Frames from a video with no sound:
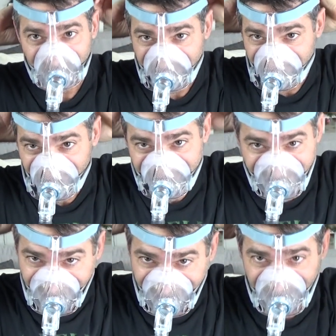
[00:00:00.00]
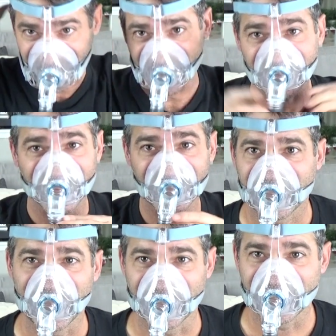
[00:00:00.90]
have the Viterra on.
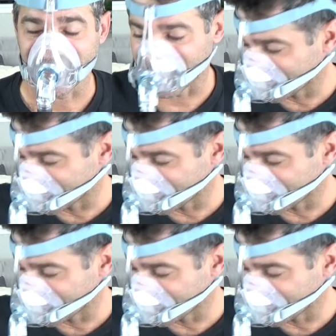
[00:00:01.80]
Okay, it is on